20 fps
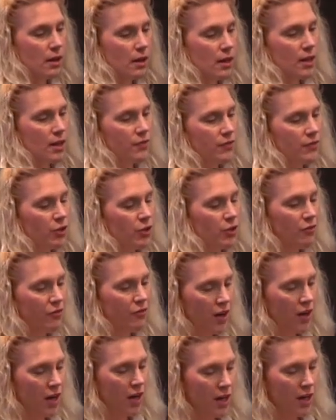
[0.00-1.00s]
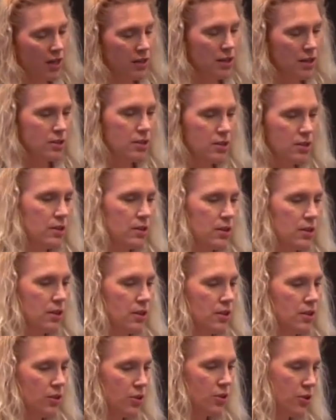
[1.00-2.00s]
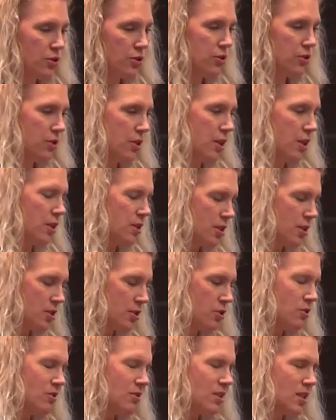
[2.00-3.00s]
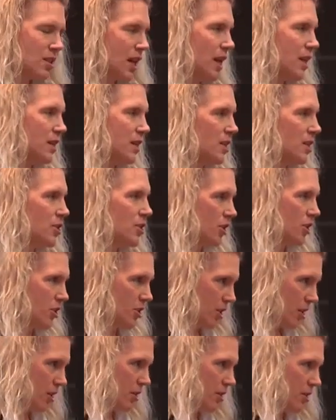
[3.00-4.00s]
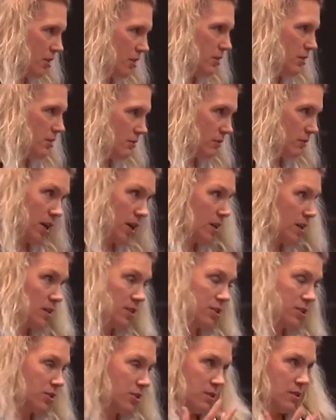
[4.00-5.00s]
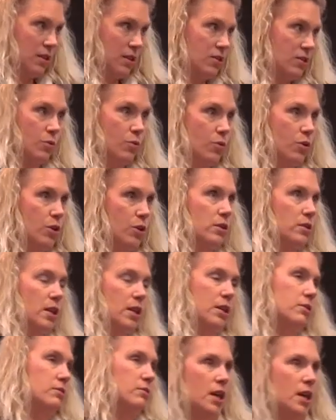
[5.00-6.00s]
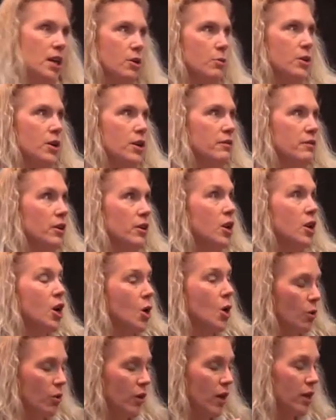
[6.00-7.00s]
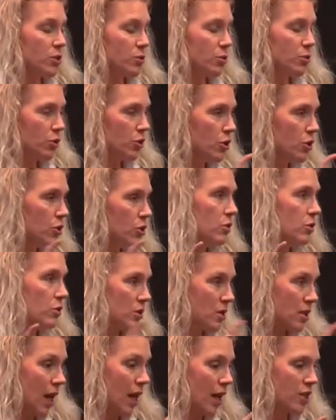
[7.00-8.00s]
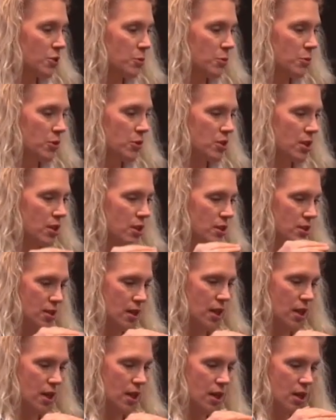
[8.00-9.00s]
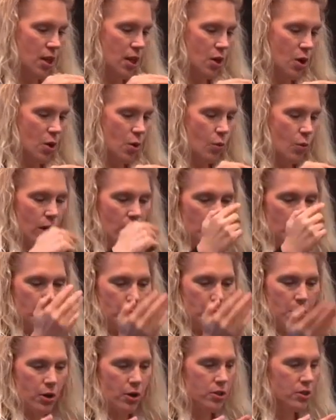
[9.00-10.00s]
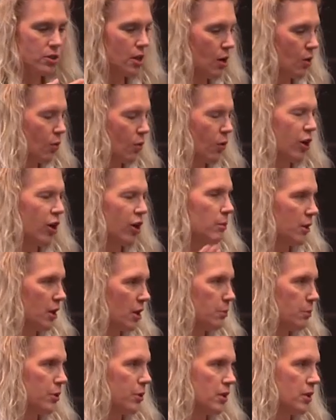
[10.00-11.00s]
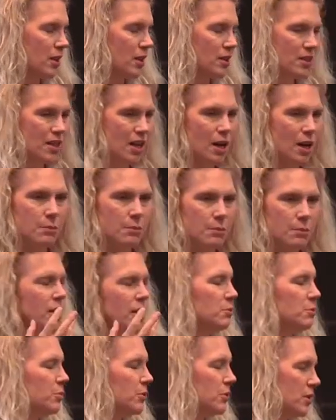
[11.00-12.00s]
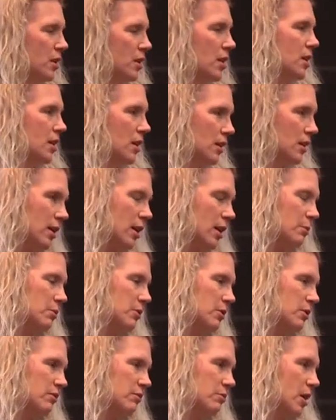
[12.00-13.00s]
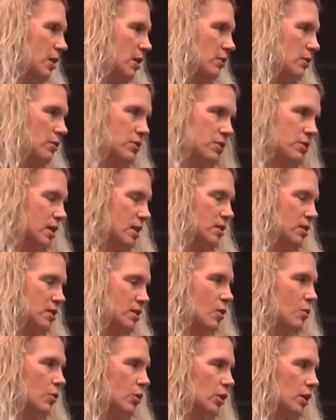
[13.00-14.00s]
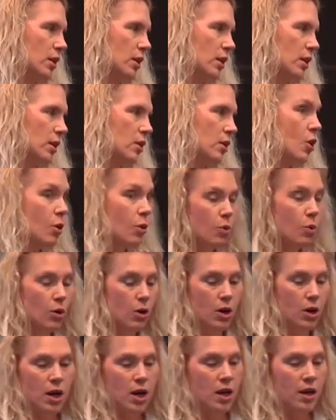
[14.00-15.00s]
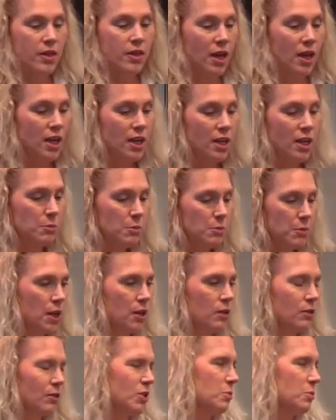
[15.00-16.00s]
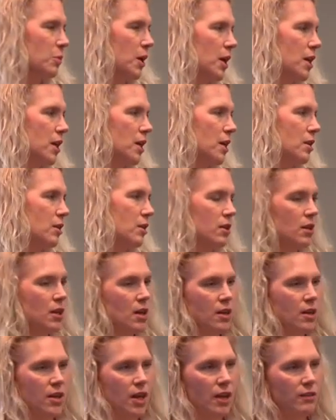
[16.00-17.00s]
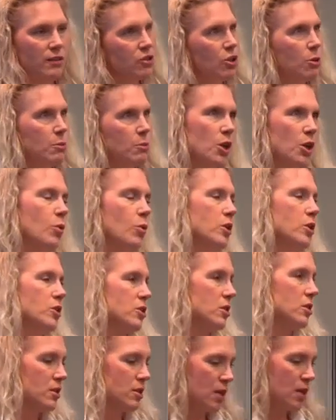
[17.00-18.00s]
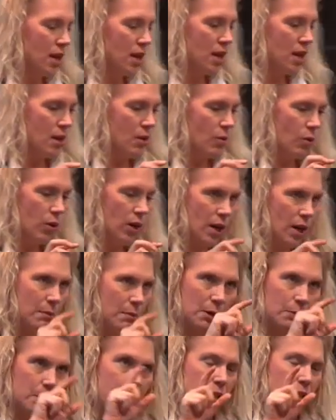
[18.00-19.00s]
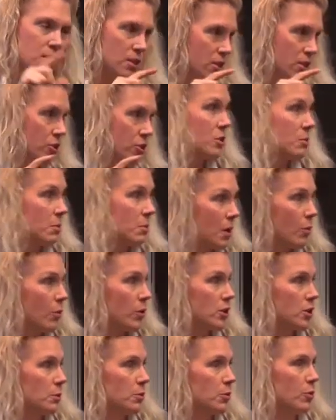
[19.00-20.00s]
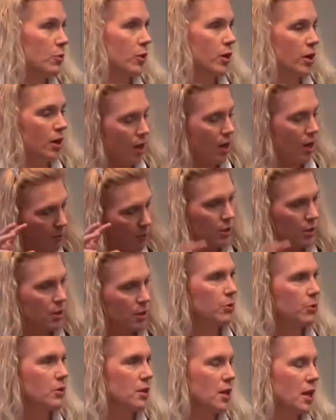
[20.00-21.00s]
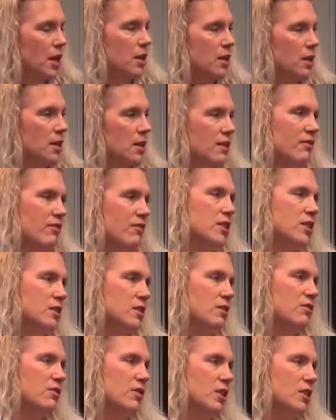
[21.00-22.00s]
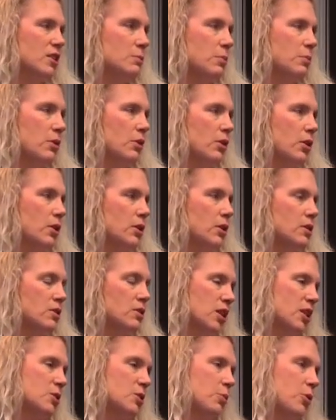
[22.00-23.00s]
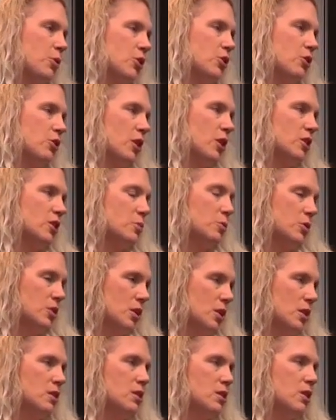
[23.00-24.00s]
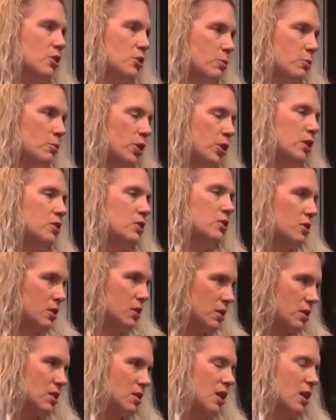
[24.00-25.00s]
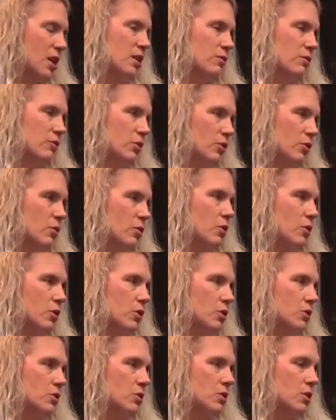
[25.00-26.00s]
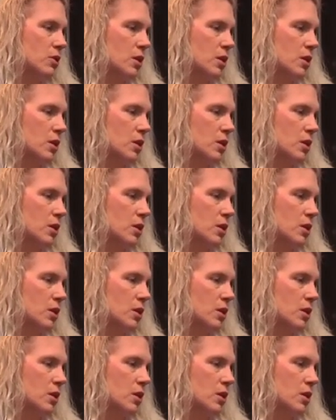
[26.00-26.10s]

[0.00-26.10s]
if you find that there are certain things that students can't teach each other, right? It just doesn't work, they don't get it, whatever. Well, that's where you, as an expert, is going to say, when I parse out where I'm going to put things, I'm not going to put that in a collaborative model because that's not working. Or they need me to explain it, or they have so many questions. When I make my decisions about what to put where, I'm going to put that in the face-to-face part. So that's part of your expertise that you bring to the design of your course.